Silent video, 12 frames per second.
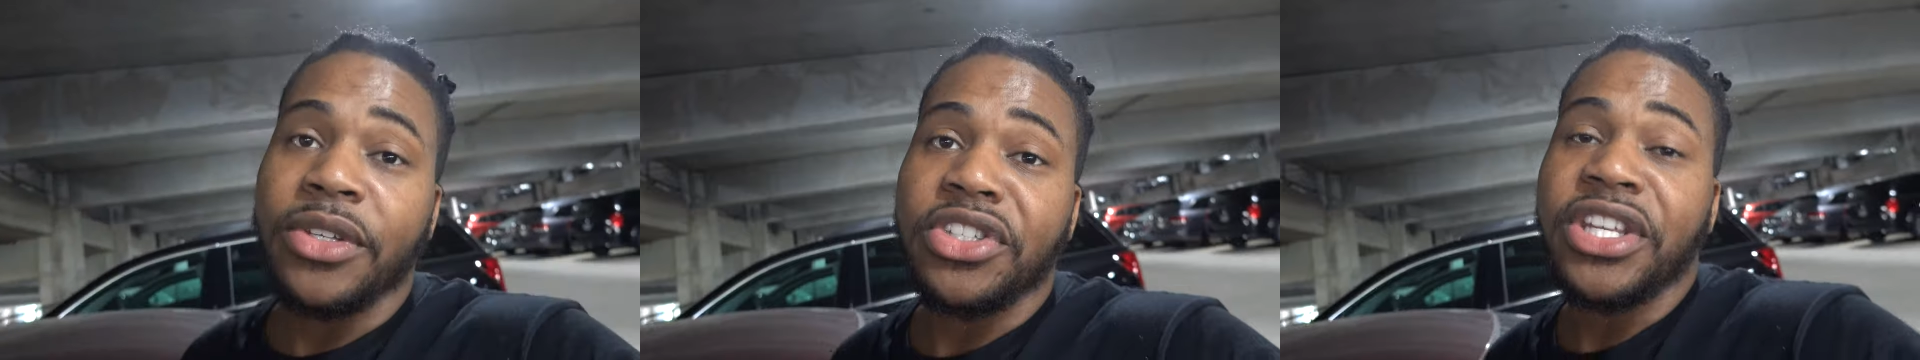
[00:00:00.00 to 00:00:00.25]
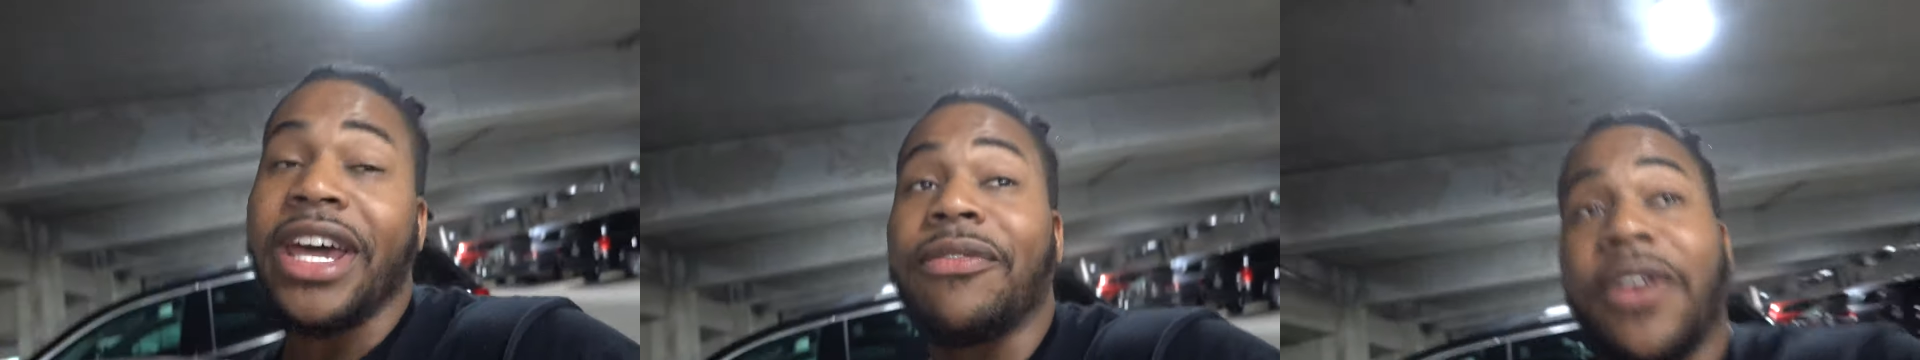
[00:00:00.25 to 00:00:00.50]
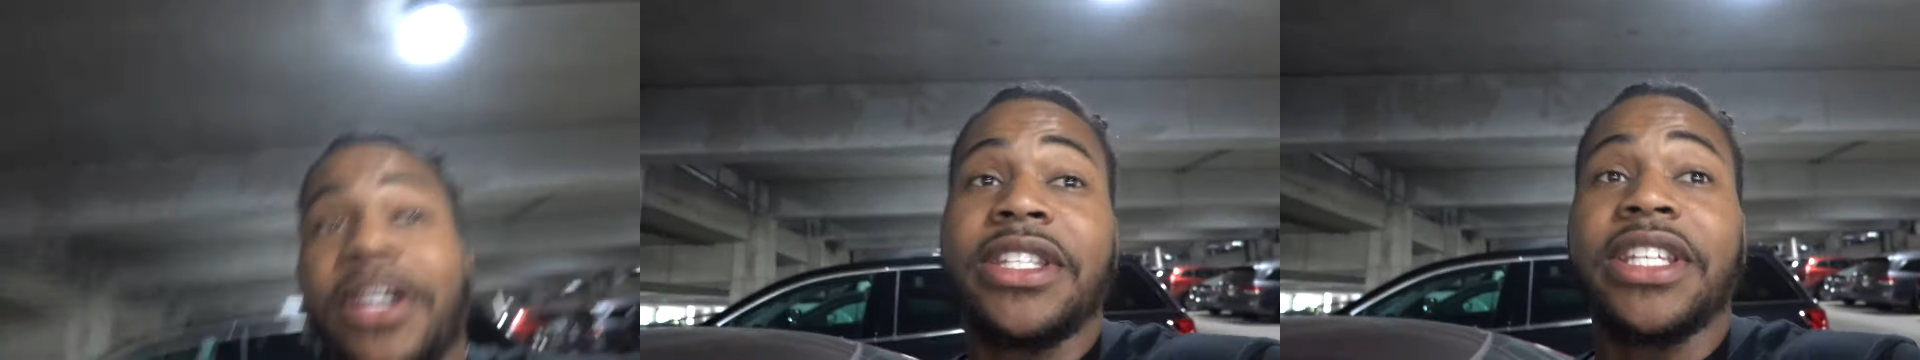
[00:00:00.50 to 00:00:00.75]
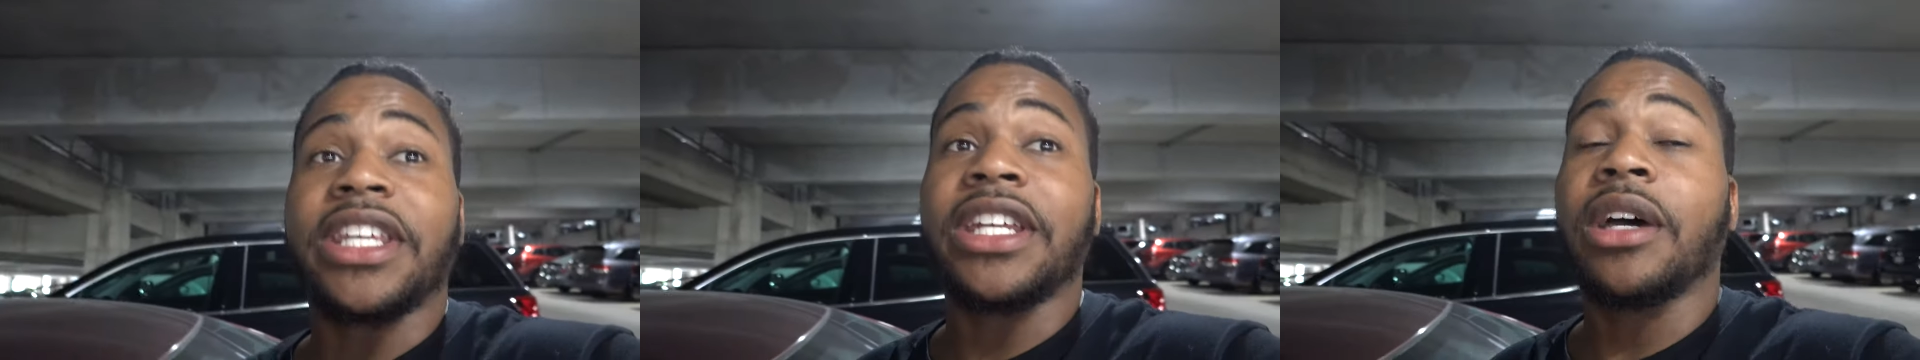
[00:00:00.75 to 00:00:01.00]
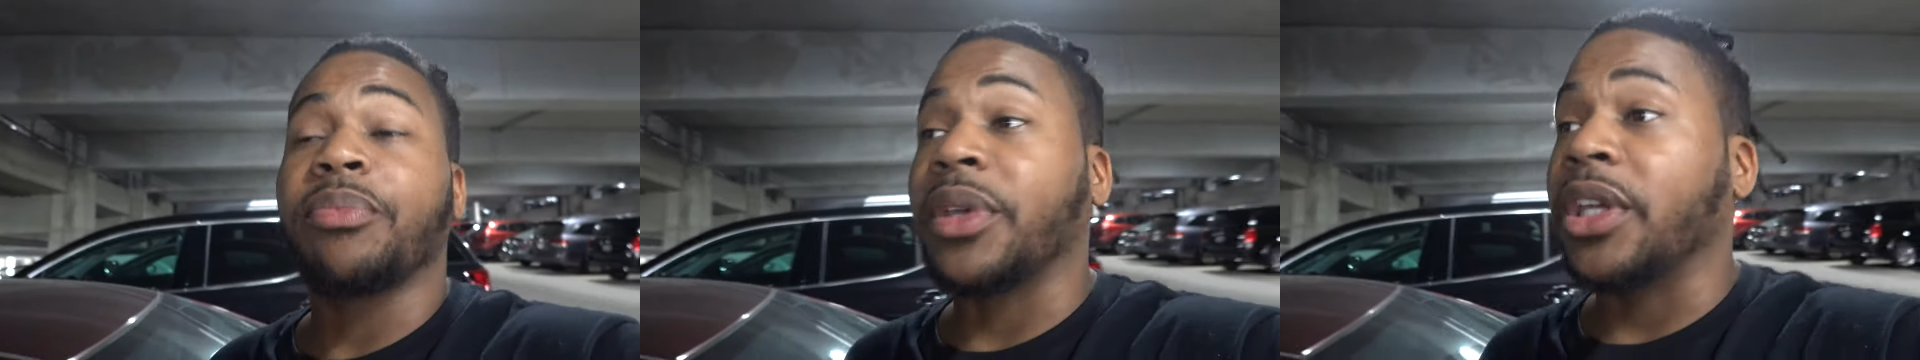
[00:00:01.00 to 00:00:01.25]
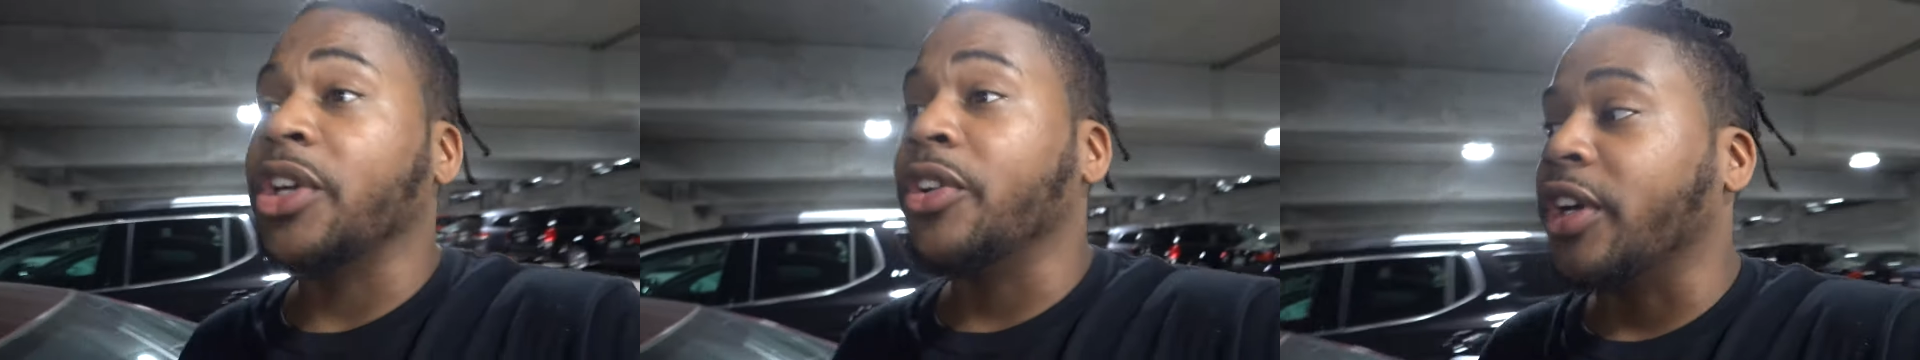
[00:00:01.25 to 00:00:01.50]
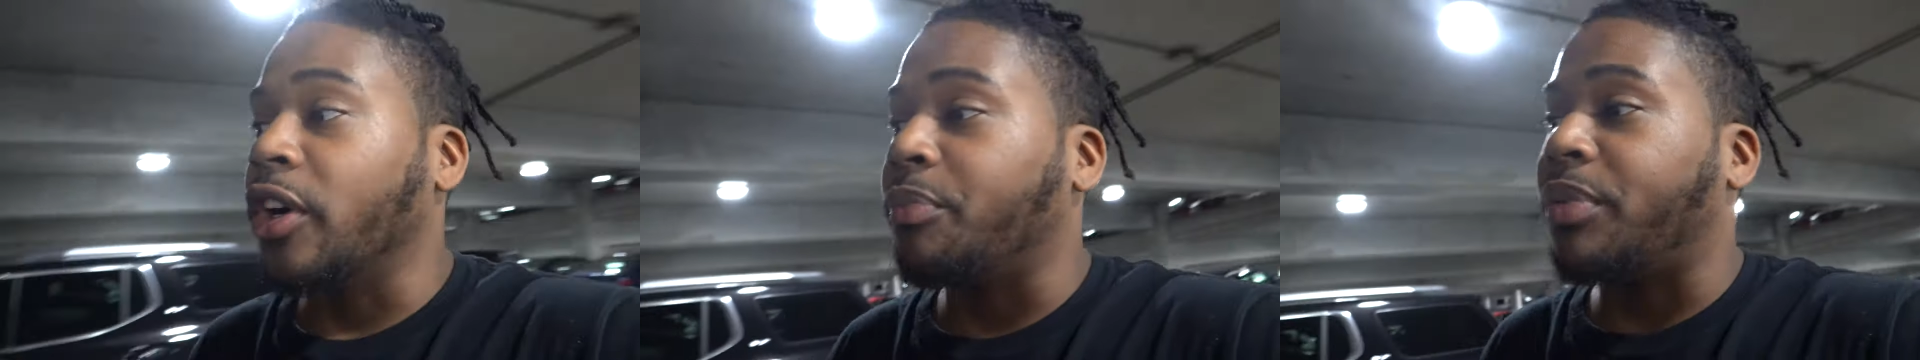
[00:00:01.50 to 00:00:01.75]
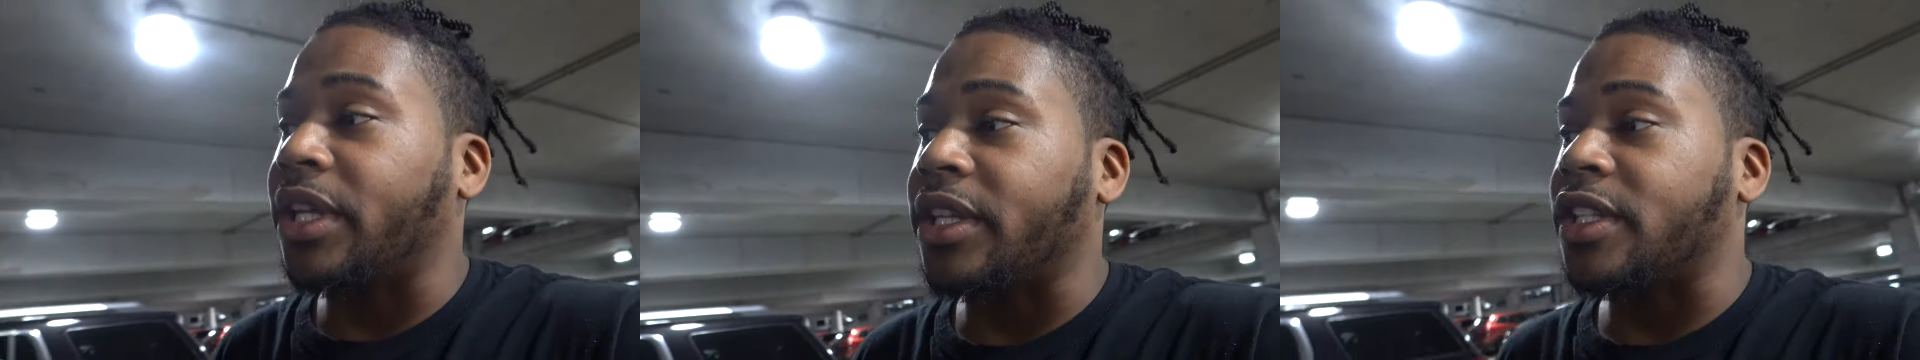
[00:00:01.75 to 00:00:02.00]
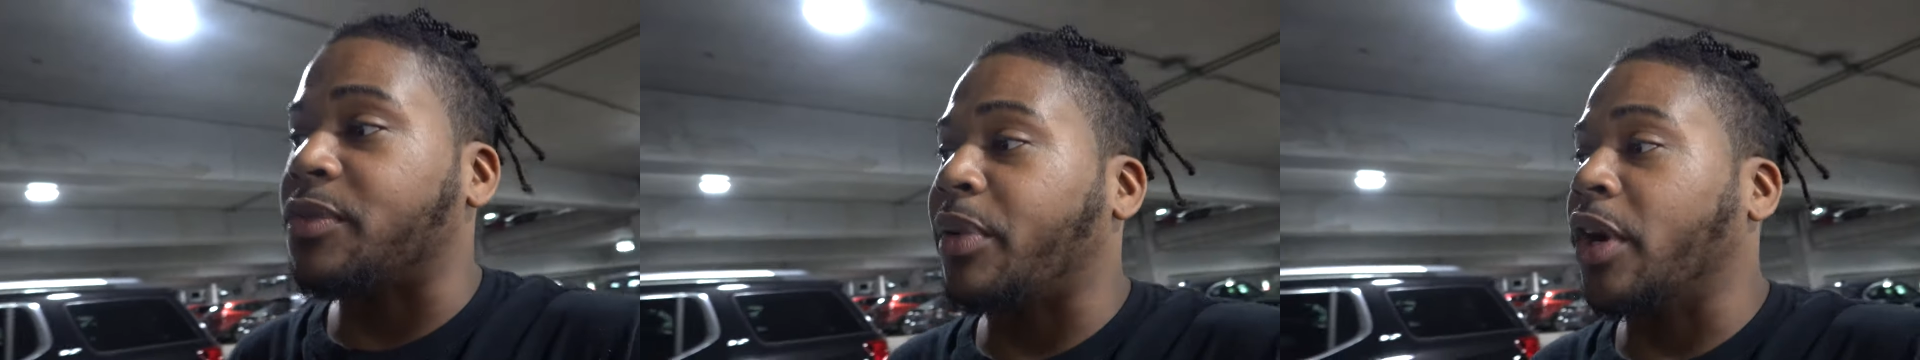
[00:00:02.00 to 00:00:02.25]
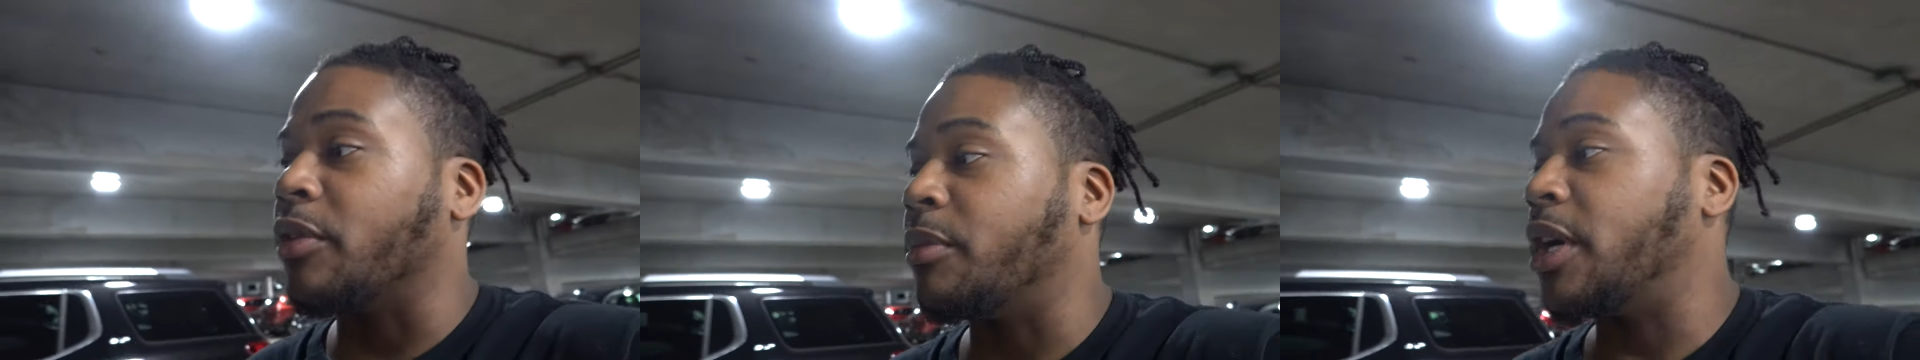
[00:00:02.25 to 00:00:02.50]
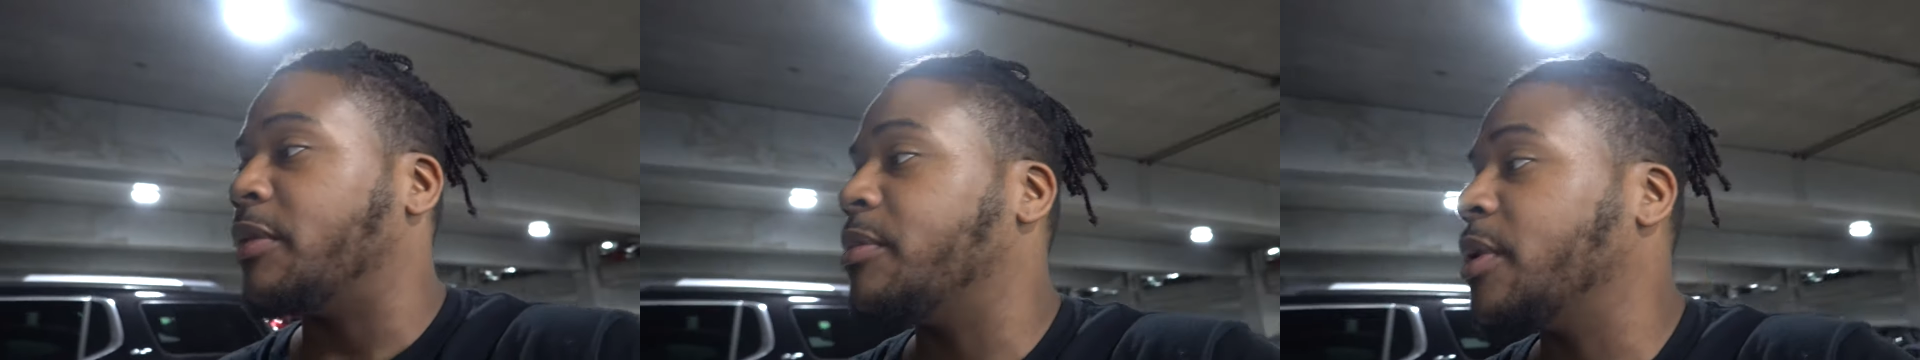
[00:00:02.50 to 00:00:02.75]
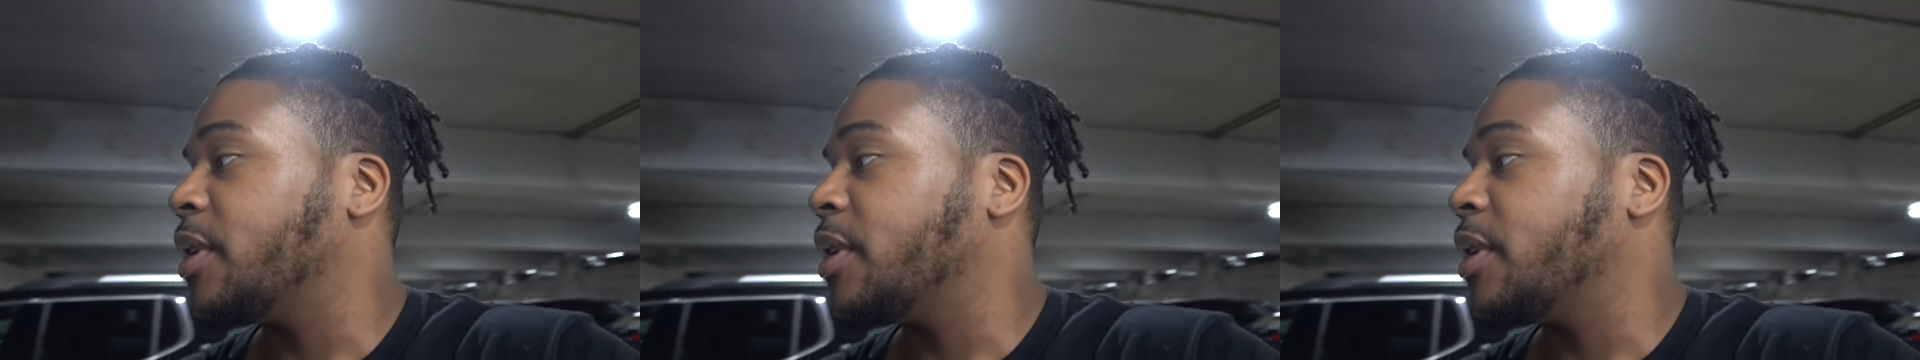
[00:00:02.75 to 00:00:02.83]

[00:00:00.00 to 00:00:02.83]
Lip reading: it's time for us to get up in here and go pick this sperm up.